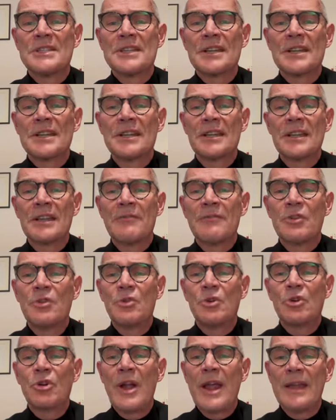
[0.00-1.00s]
it can give
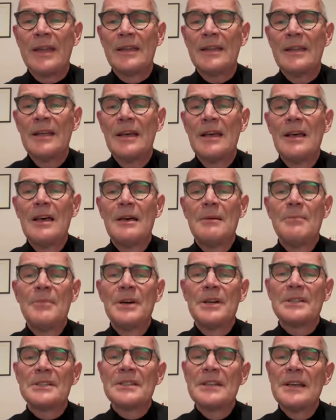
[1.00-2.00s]
Ukraine.
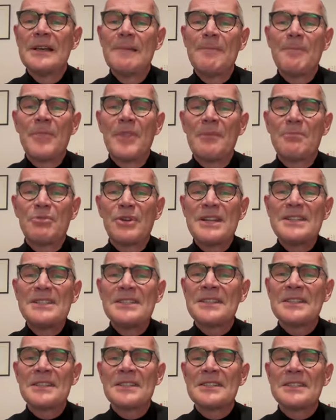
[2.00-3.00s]
But the
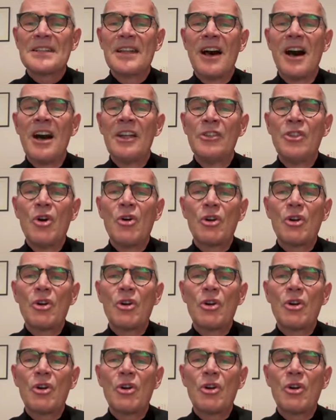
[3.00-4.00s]
precedents are not
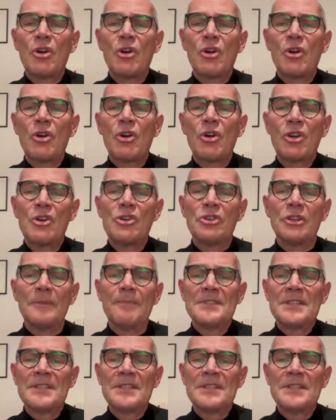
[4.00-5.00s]
good. We've
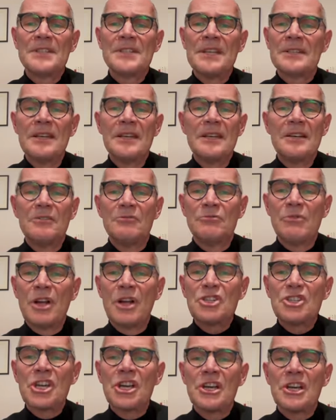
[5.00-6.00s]
seen that
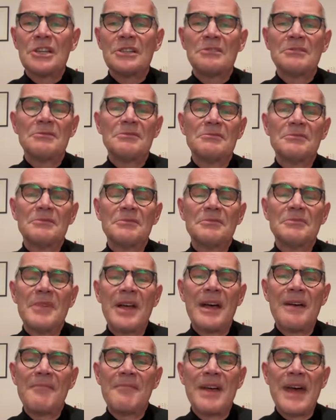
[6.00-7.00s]
Russia
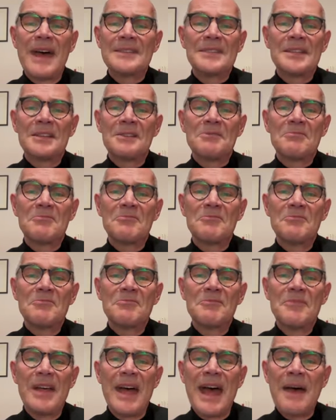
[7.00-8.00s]
has a
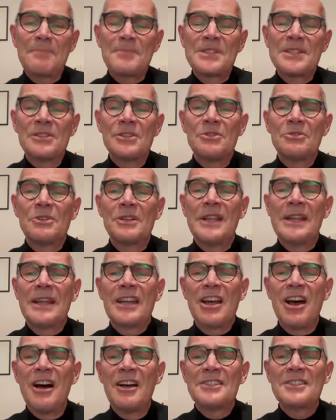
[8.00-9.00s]
absolutely
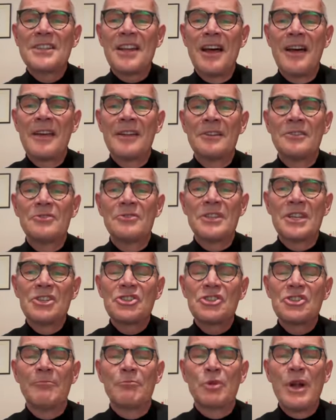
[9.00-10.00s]
cast iron
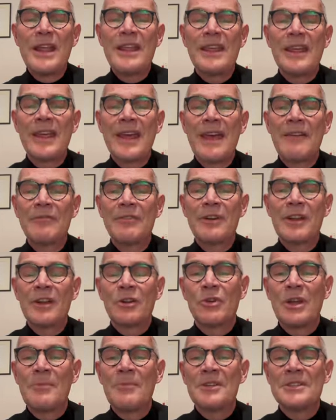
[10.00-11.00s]
tradition of breaking
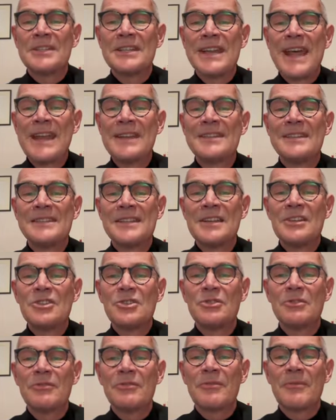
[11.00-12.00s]
every agreement it
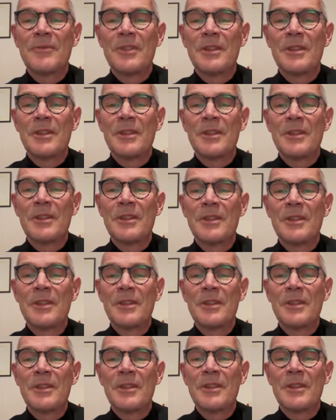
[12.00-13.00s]
enters into, from the
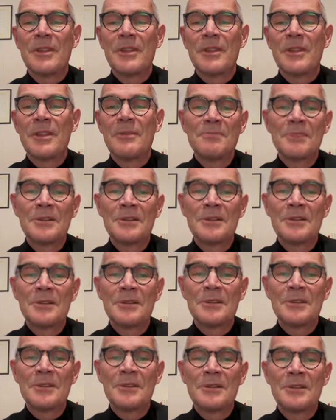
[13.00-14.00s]
Budapest Memorandum of
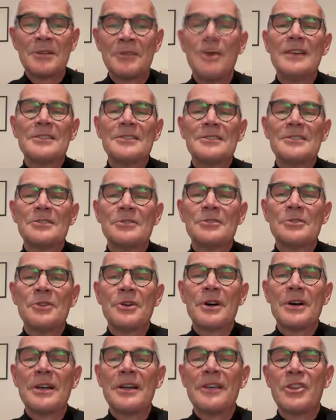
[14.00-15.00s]
1994
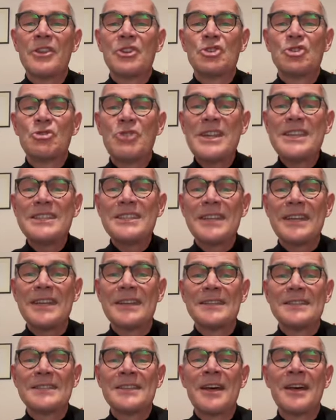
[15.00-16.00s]
to the
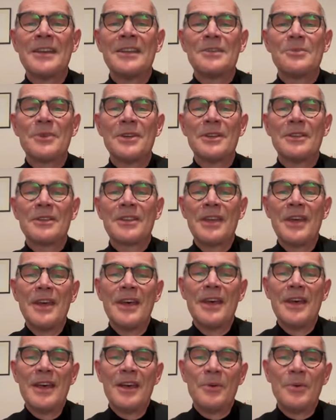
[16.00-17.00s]
treaty it
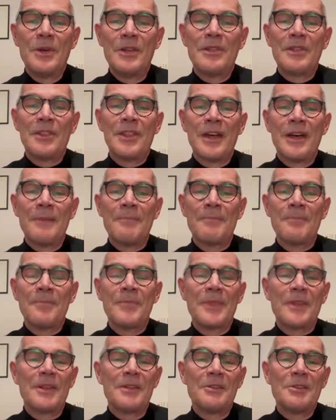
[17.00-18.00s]
signed
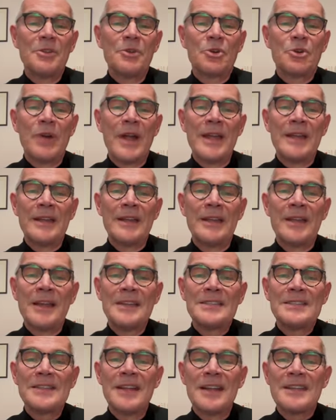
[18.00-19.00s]
with
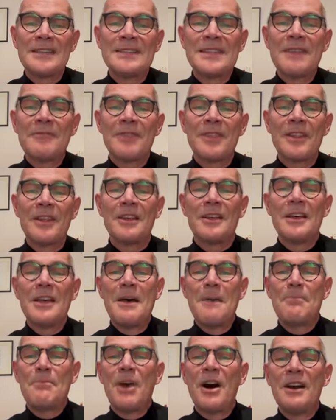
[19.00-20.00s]
Ukraine in
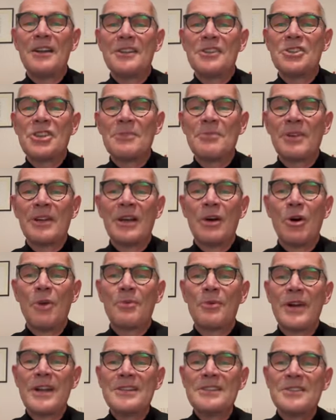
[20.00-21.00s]
1997, the
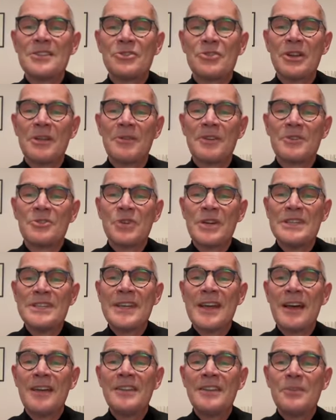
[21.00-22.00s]
Partnership and Cooperation
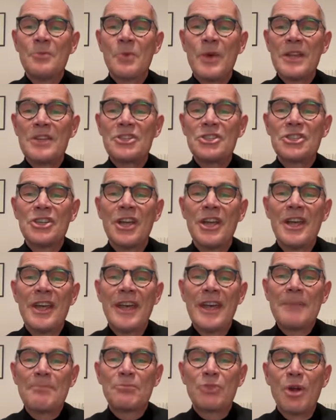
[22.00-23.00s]
Treaty, under
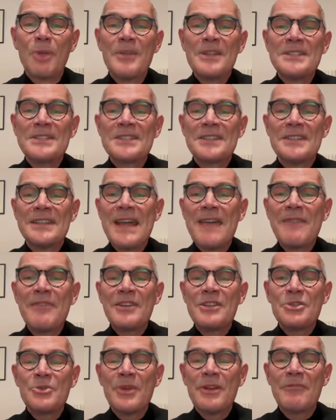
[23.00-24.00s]
which it promised
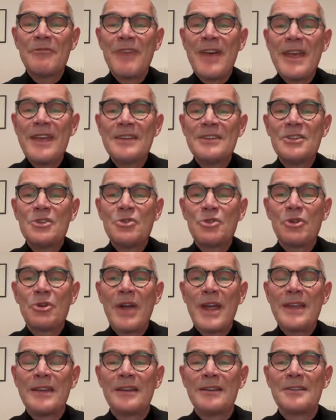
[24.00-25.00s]
never to invade
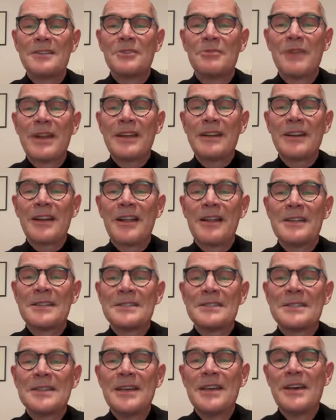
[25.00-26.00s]
Ukraine and to
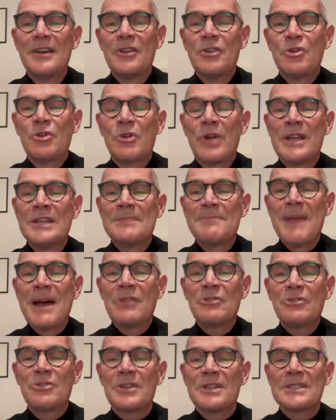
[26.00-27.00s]
recognize
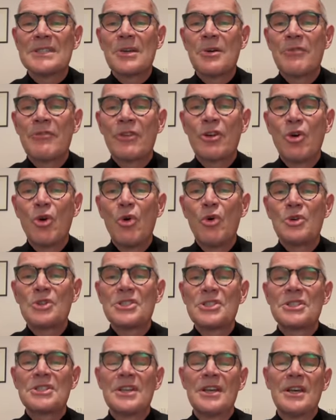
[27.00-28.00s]
Ukraine's boundaries. So of
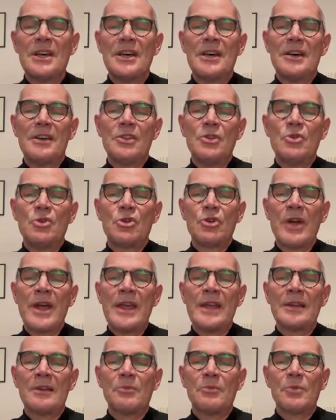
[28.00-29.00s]
course,
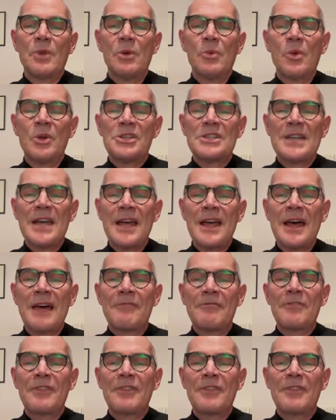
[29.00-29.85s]
Ukraine will want to have